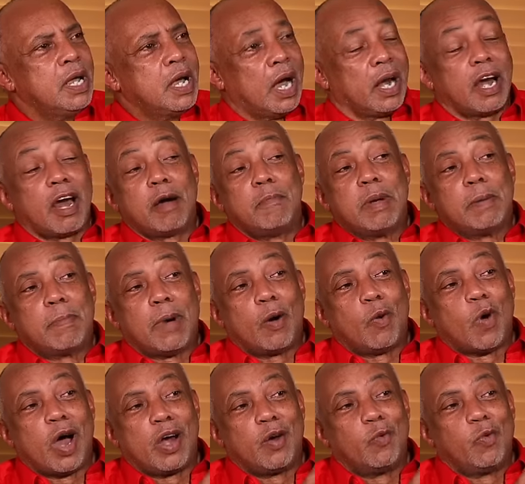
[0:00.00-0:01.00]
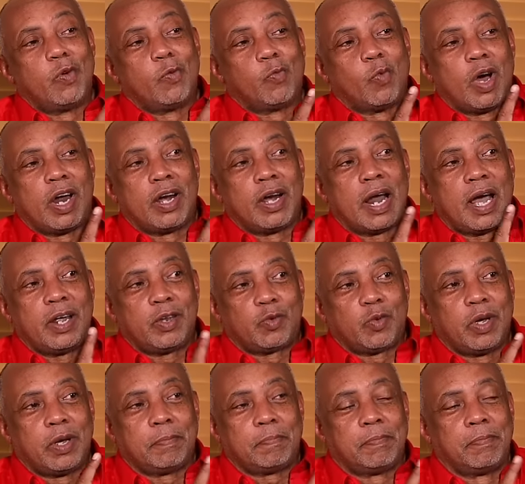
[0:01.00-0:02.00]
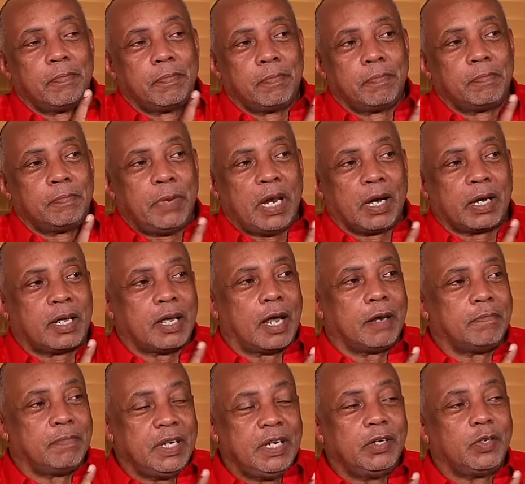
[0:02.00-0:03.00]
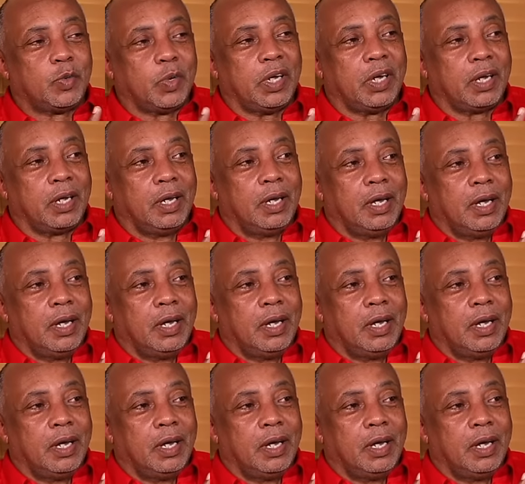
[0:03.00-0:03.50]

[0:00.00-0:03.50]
And I remember one night where Black Cat beat we